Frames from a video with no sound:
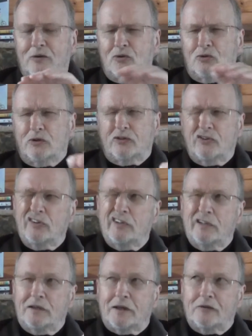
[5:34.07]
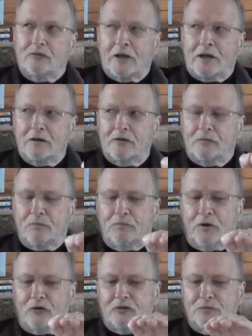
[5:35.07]
or as gentle as
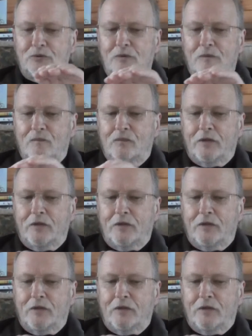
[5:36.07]
possible.